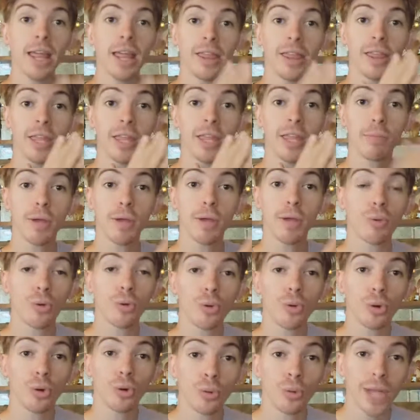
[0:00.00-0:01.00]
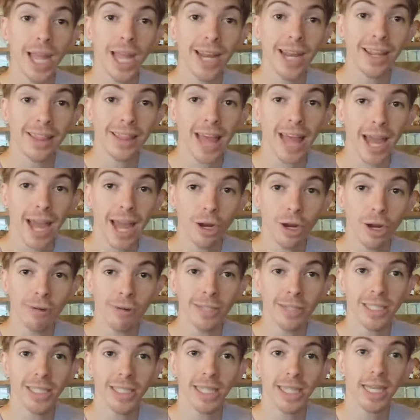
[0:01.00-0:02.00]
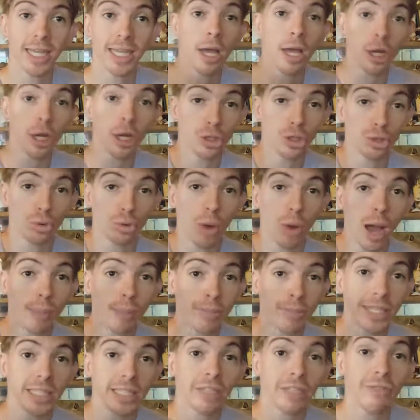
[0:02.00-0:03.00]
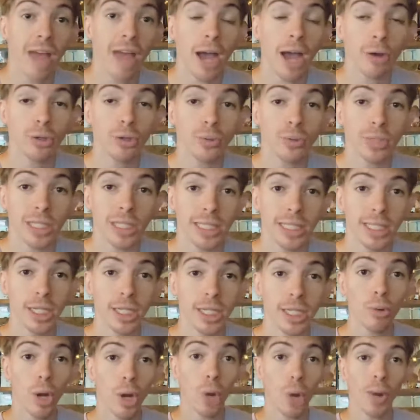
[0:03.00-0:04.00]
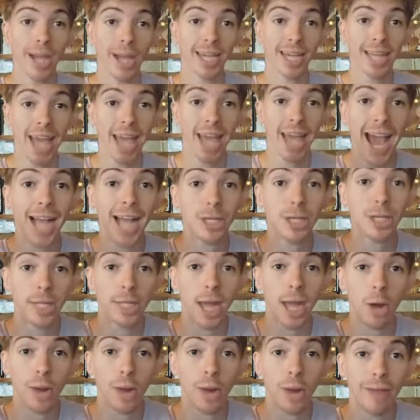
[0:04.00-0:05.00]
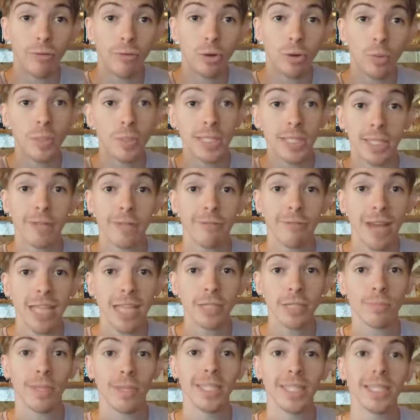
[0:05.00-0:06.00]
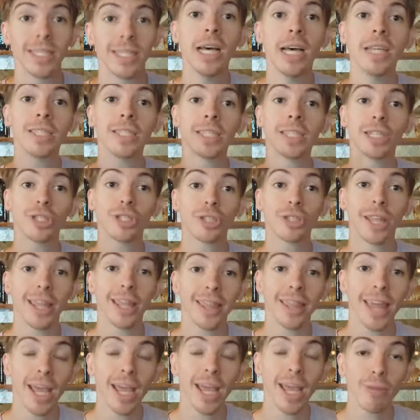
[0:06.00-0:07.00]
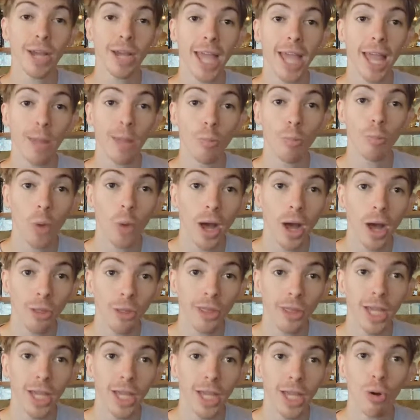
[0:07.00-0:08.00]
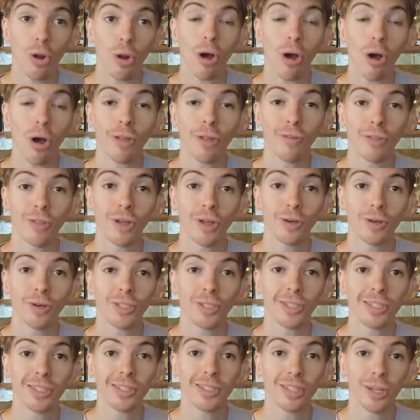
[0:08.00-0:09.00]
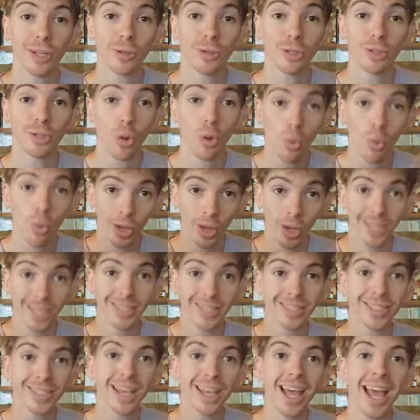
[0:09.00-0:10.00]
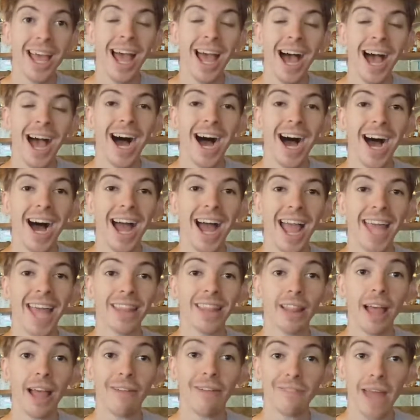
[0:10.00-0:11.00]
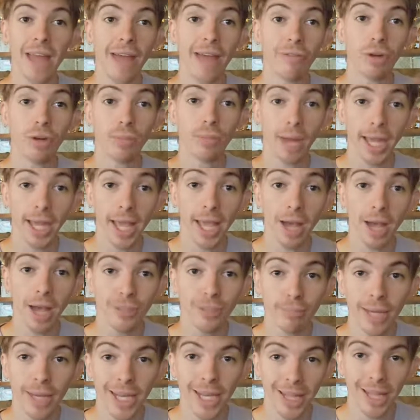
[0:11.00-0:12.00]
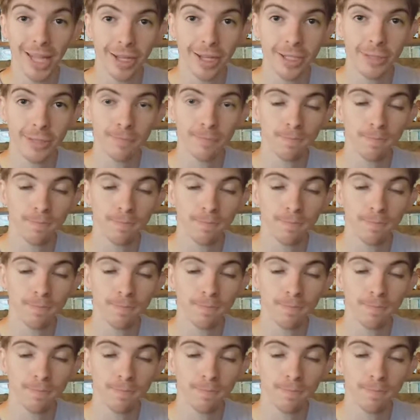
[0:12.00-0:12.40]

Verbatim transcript: the people who created that currency dropped its value to zero and cashed out everyone's investments such that they became wealthy on all of those, those coins uh, and left everybody else penniless,